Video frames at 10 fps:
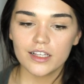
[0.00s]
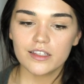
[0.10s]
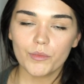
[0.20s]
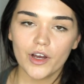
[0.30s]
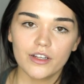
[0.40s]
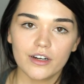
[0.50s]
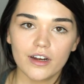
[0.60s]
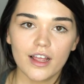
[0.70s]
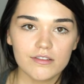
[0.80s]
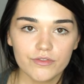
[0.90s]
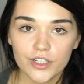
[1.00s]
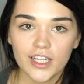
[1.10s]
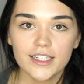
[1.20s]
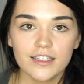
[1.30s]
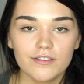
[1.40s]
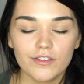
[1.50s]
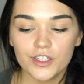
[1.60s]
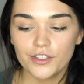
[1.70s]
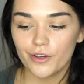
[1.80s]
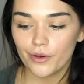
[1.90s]
some other health related
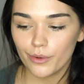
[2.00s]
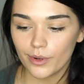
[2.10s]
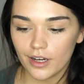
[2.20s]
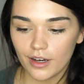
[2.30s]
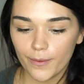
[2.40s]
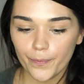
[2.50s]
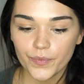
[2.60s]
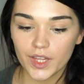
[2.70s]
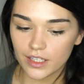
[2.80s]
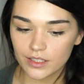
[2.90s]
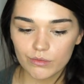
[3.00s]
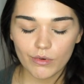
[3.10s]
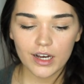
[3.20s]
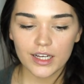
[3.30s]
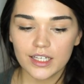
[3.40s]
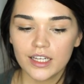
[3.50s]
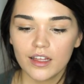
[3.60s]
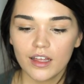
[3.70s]
video, this one,